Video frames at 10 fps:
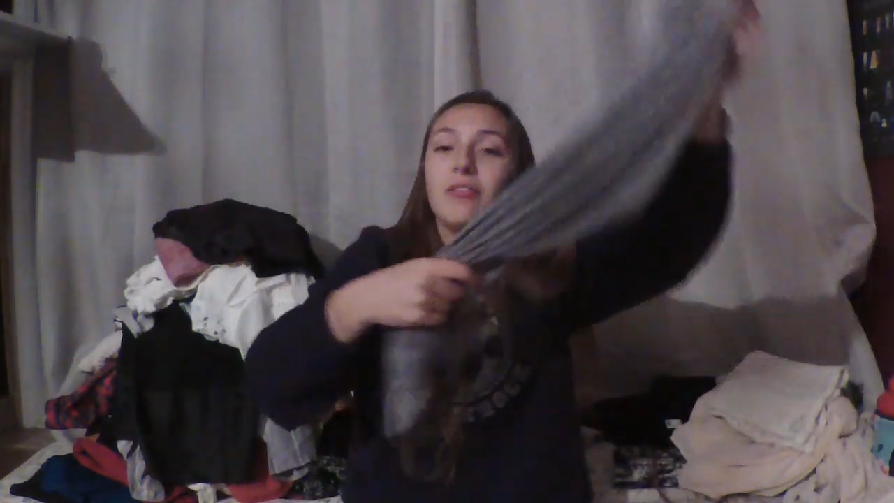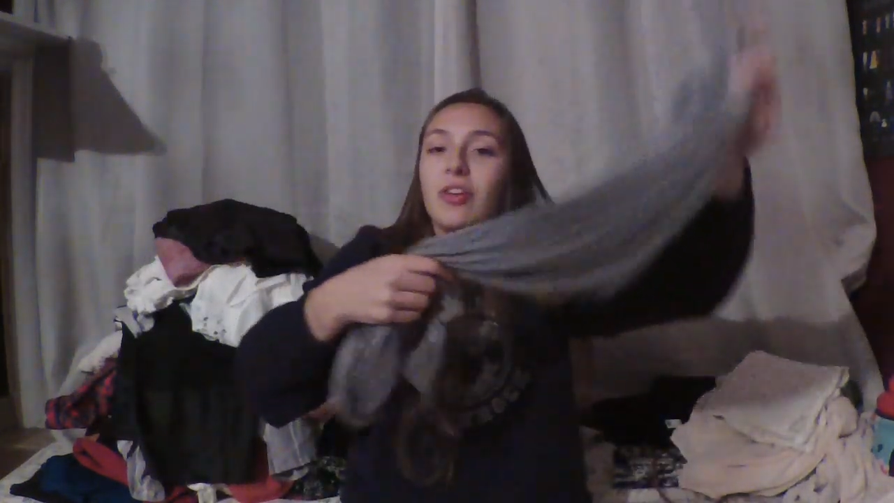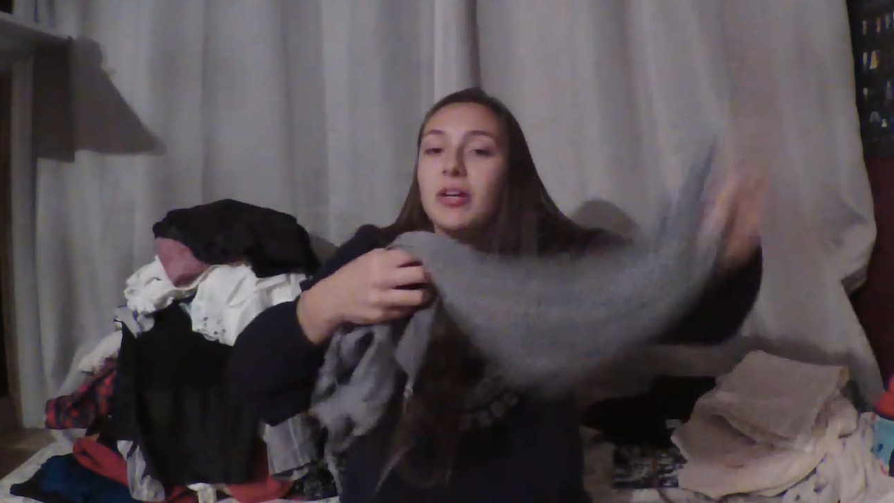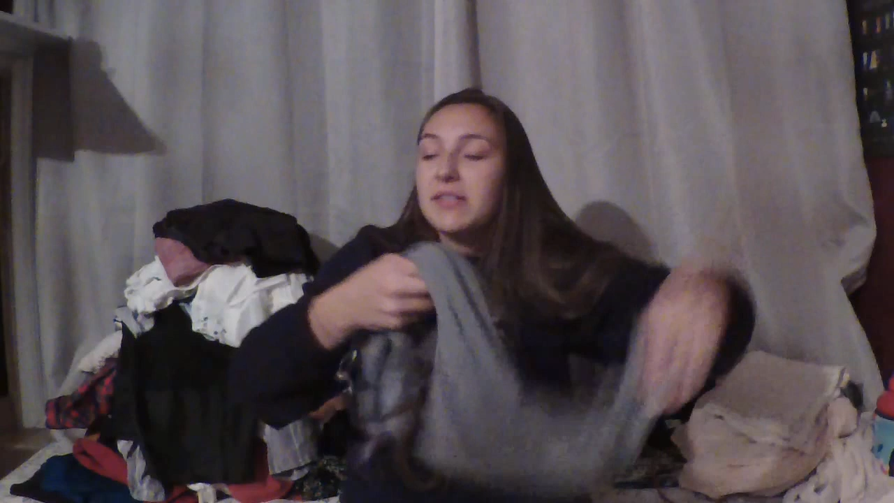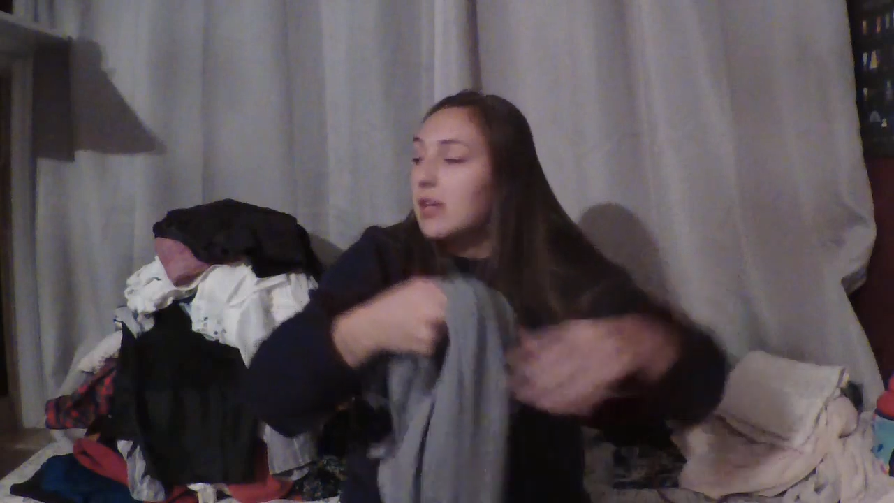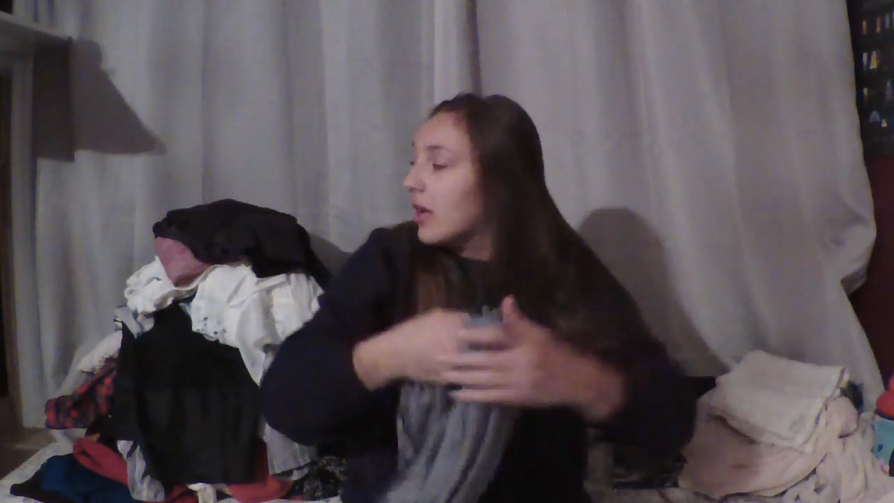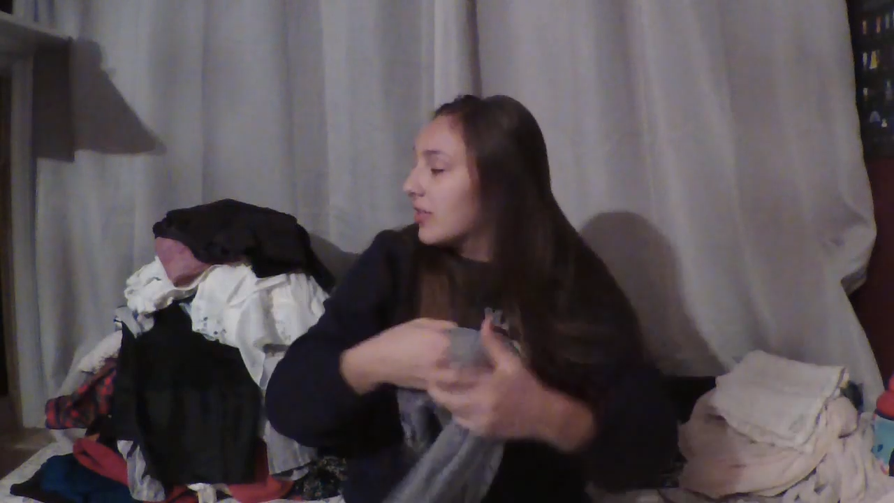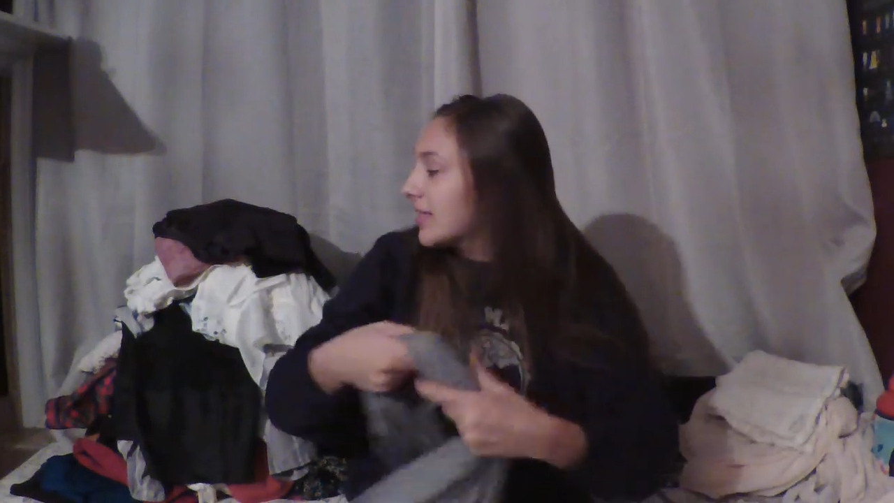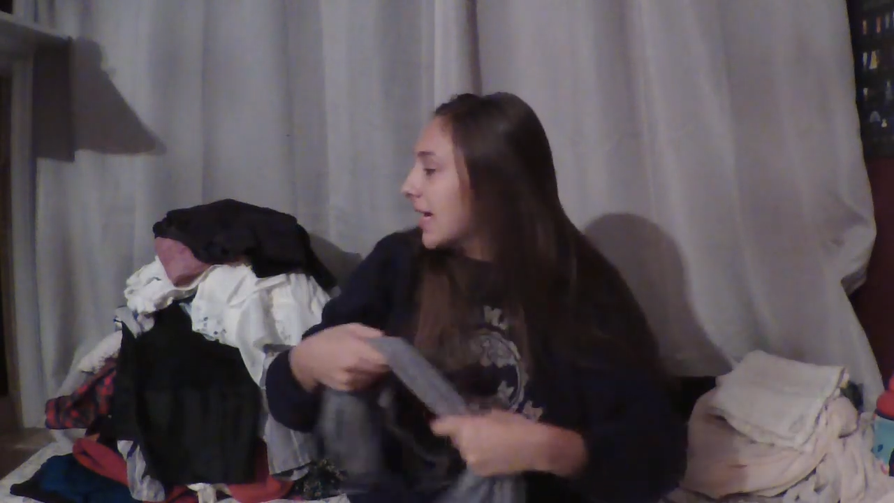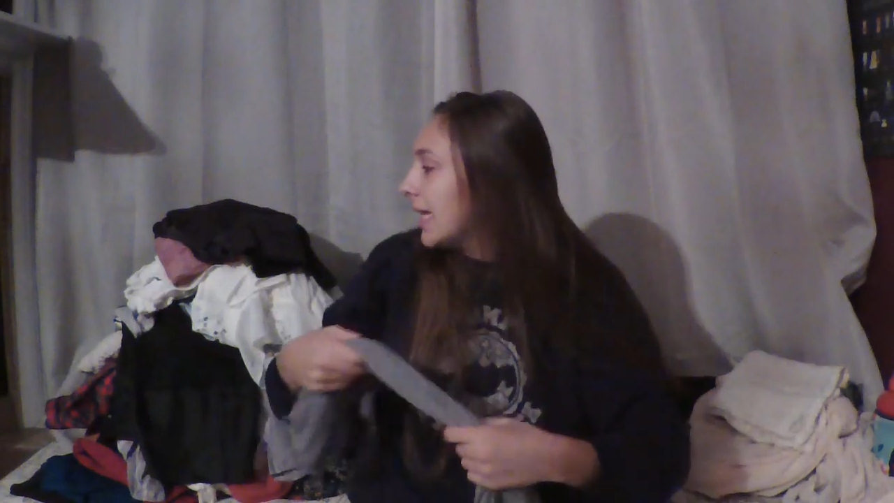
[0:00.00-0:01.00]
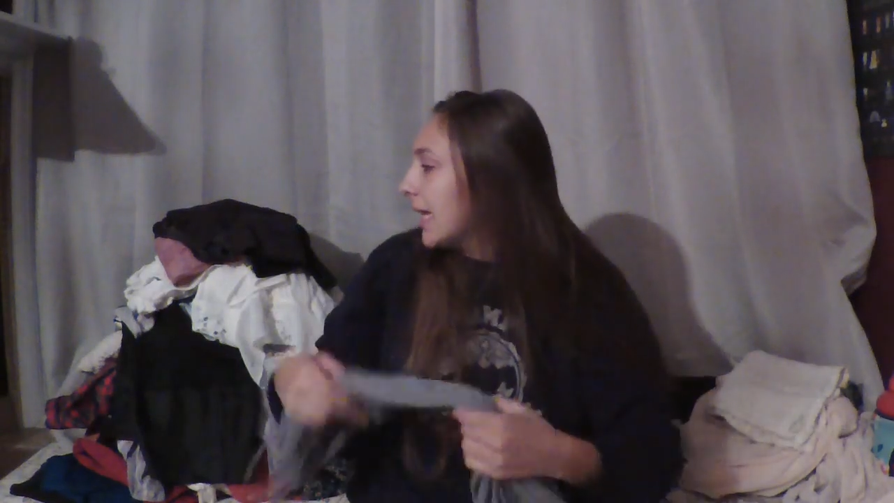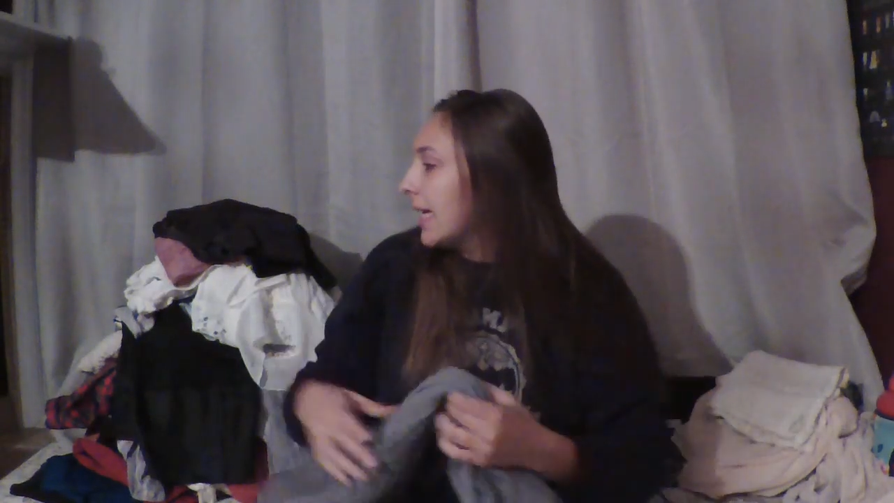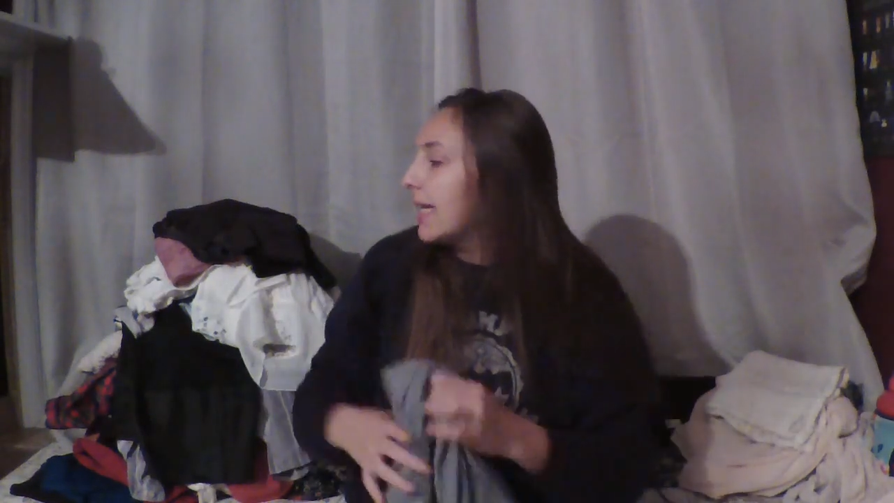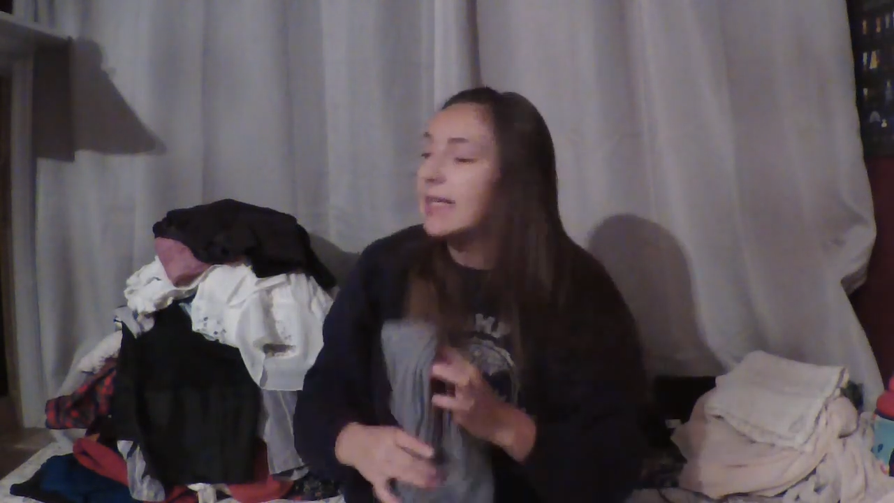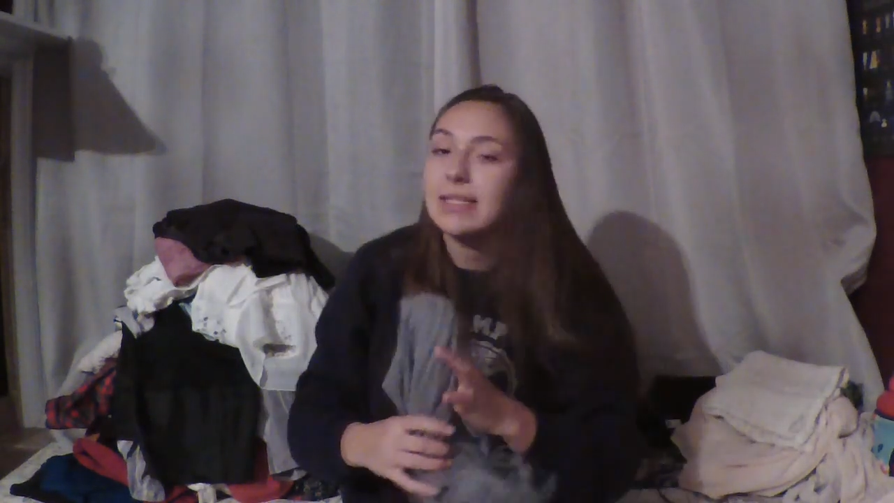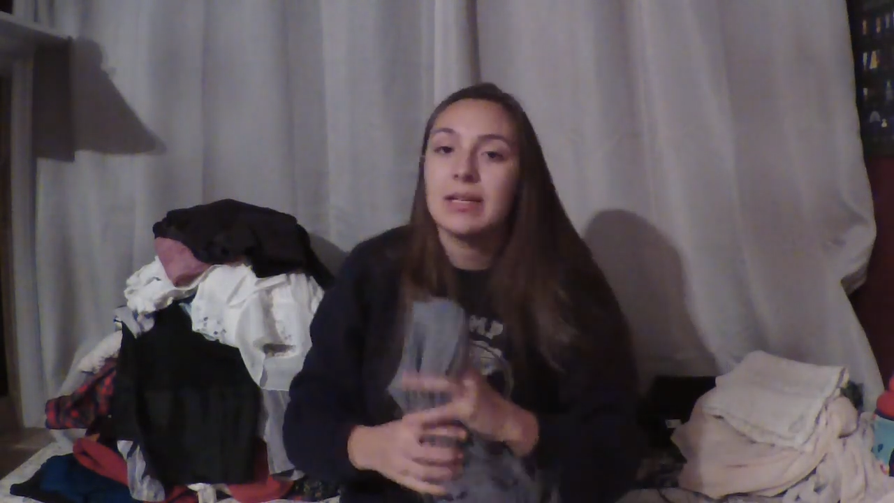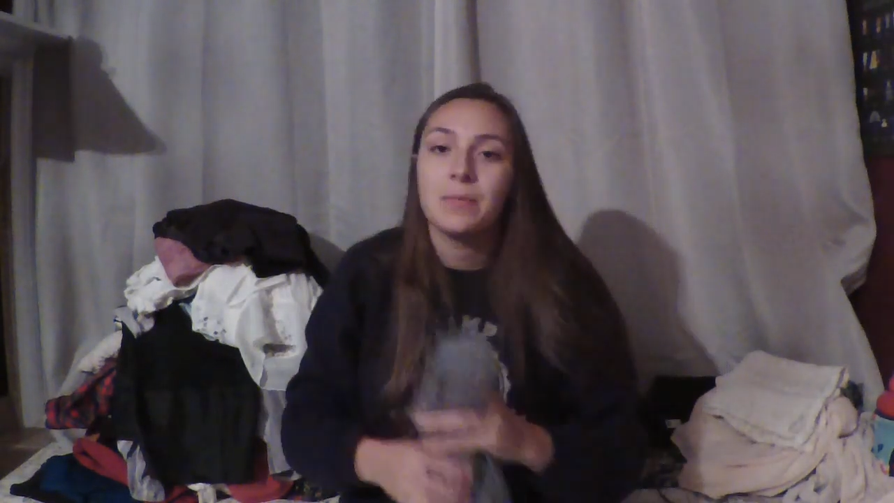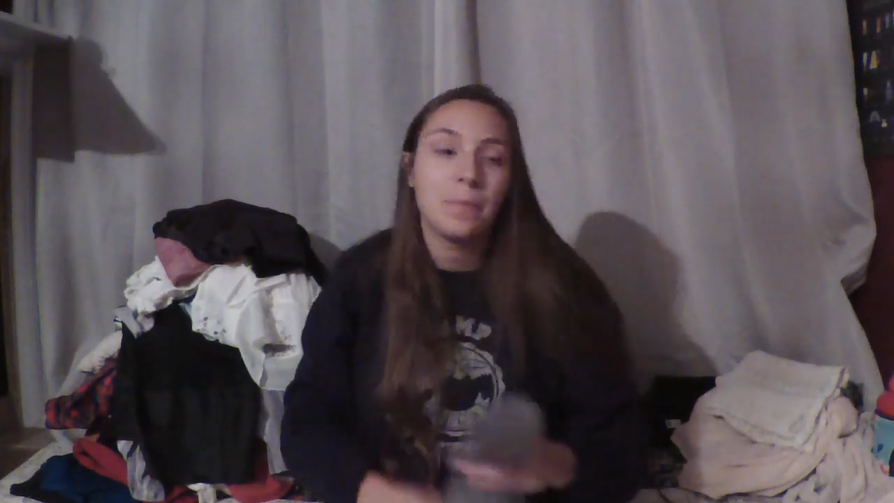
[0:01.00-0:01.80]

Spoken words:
very soft. I like it.